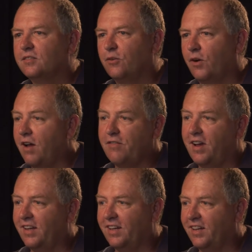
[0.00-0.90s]
Well, I
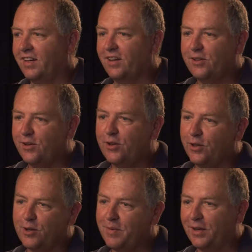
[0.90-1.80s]
found out in an area you
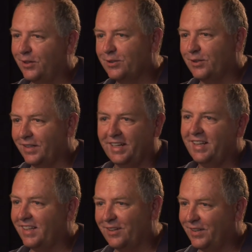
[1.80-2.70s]
couldn't go by looks on
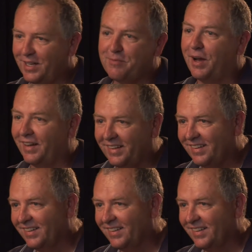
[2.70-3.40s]
anything, on anybody.